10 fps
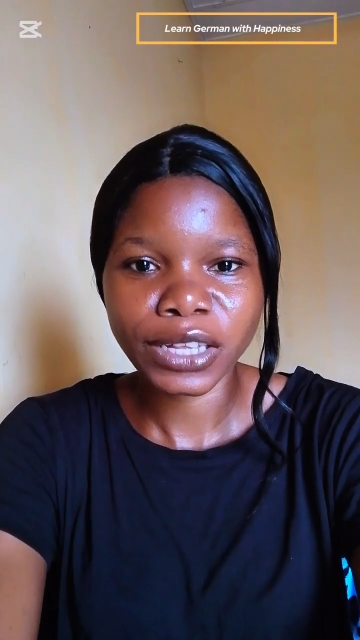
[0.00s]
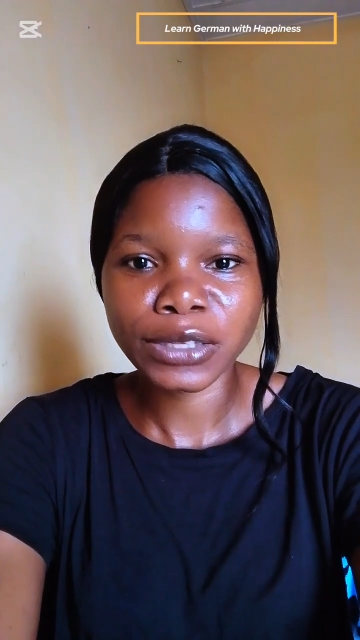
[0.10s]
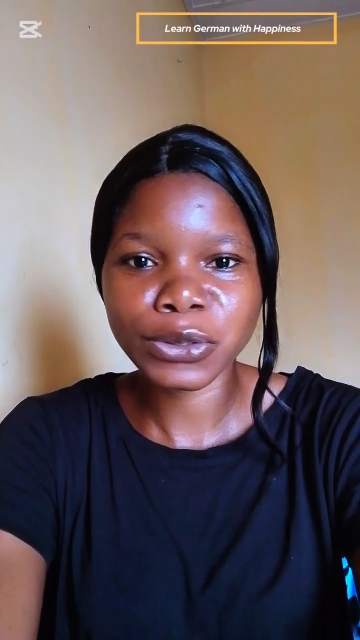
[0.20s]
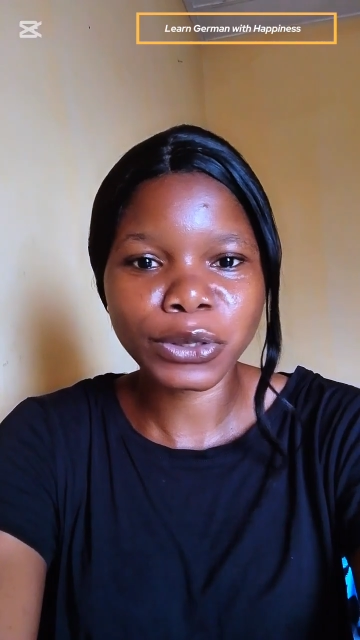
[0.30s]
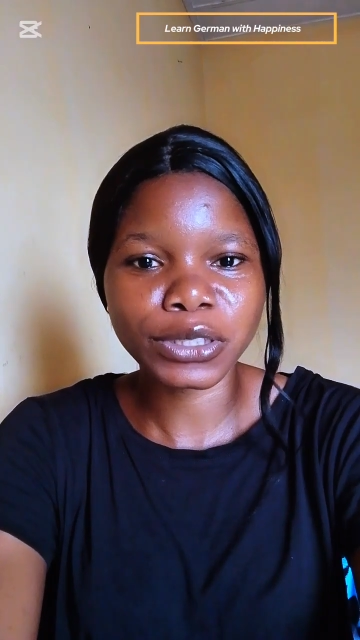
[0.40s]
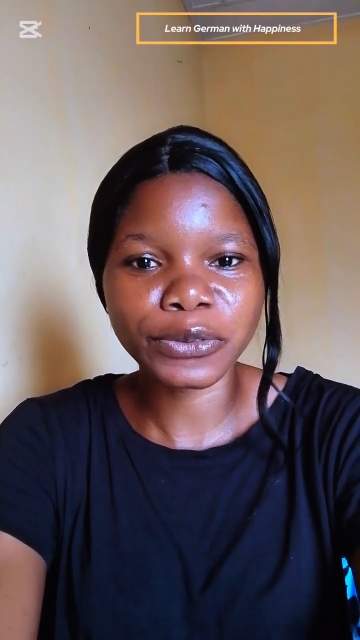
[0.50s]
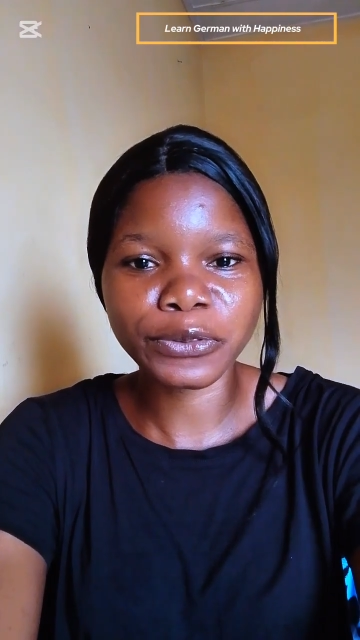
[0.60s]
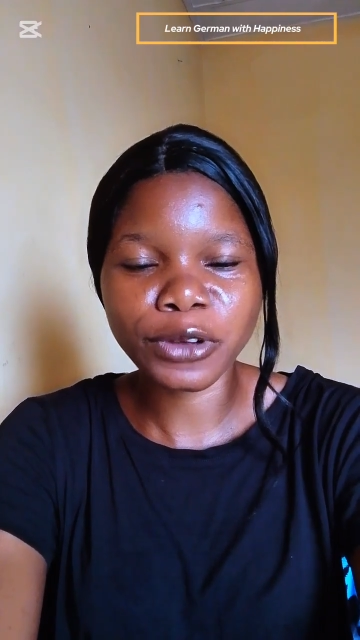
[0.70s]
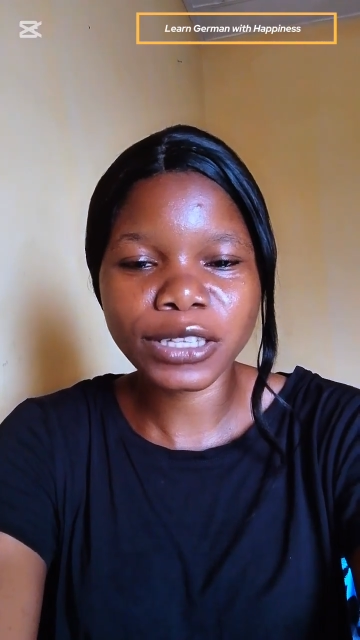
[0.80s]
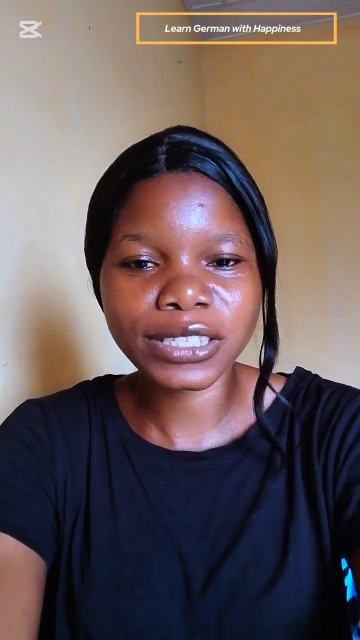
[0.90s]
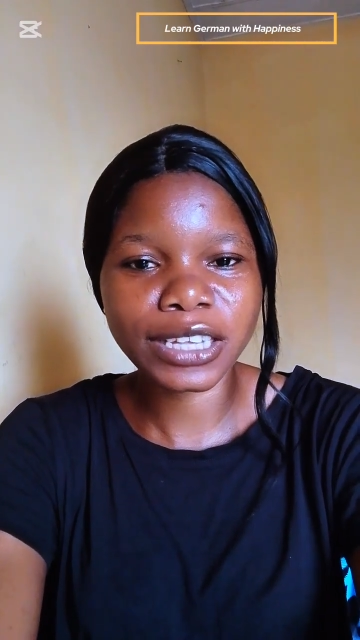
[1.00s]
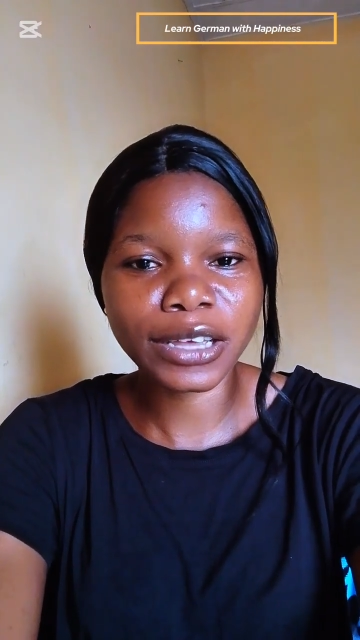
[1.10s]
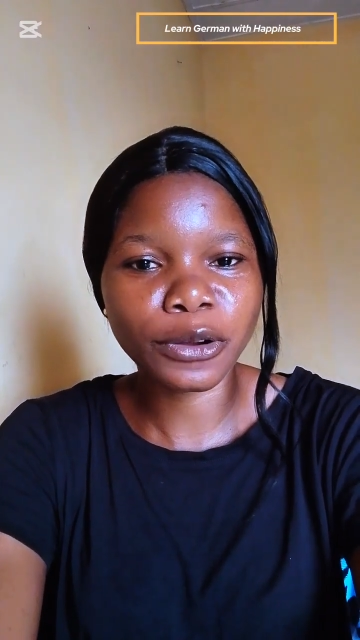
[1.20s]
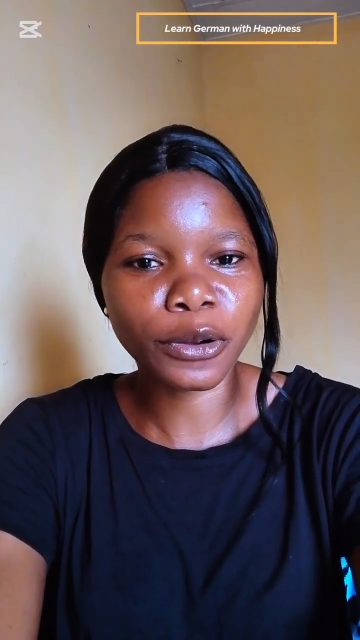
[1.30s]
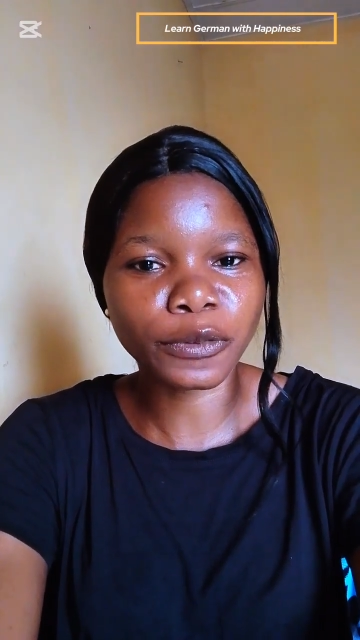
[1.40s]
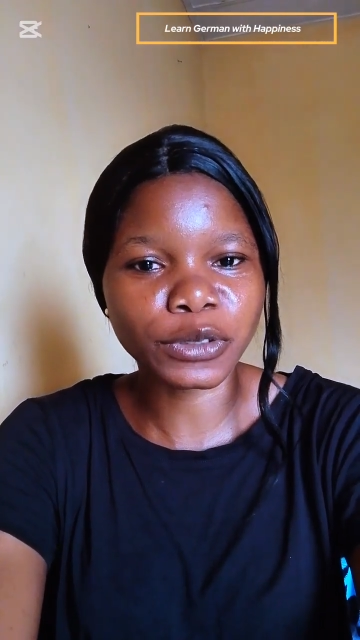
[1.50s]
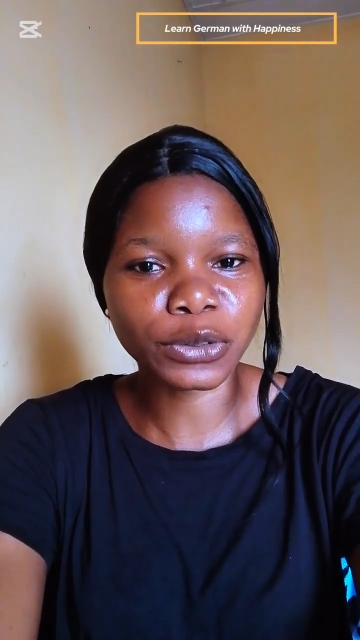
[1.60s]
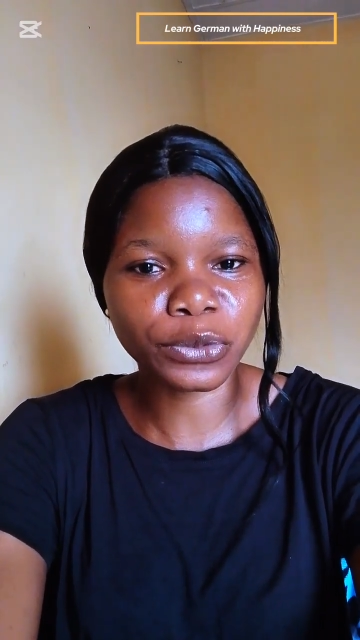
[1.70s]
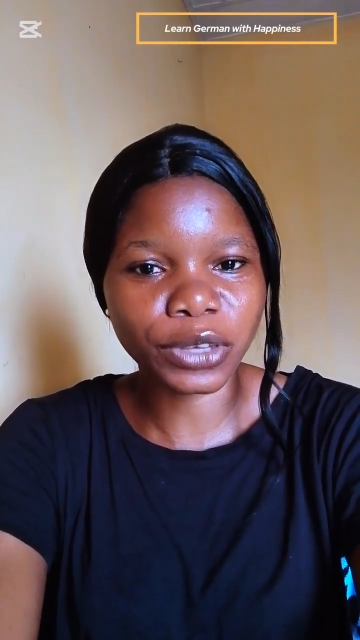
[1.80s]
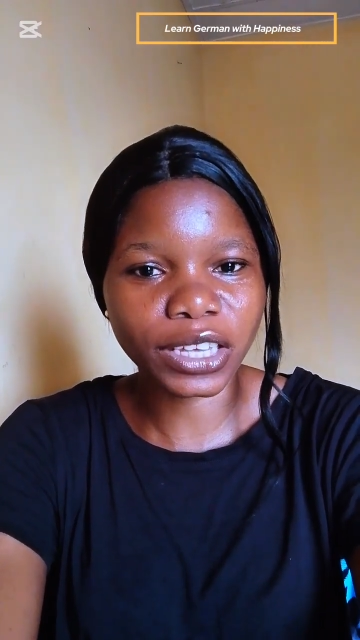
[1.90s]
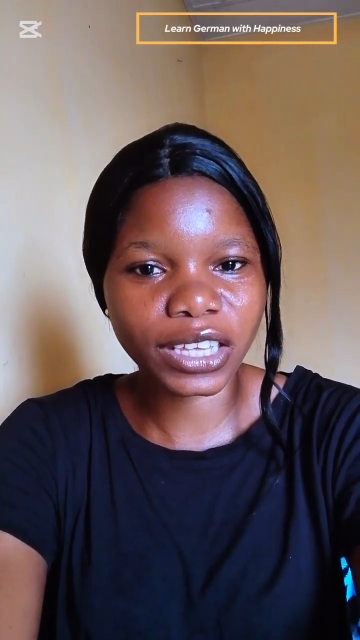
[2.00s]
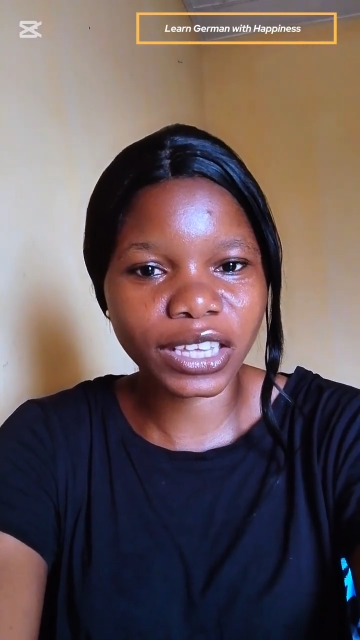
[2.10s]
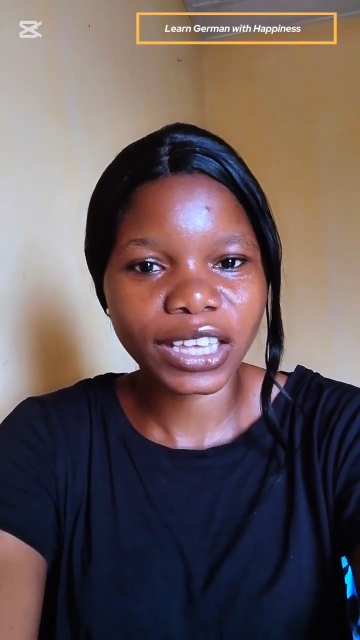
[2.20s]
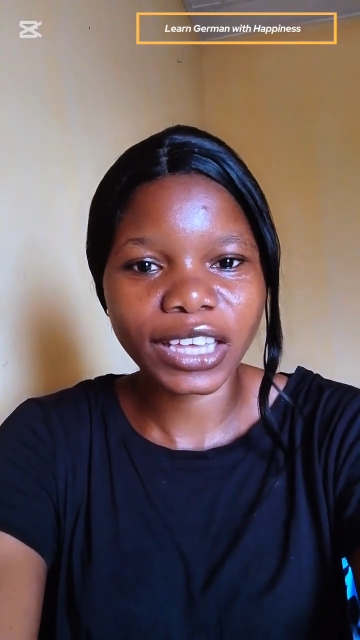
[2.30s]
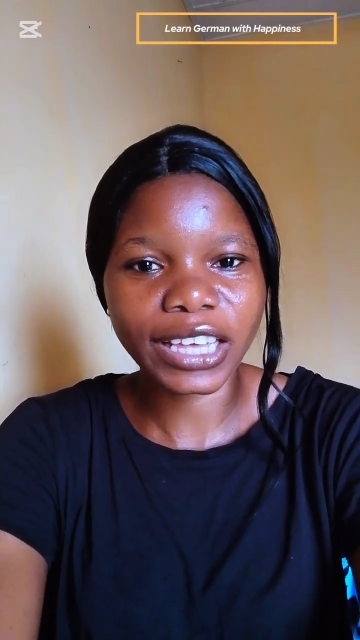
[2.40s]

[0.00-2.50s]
So the first day of the week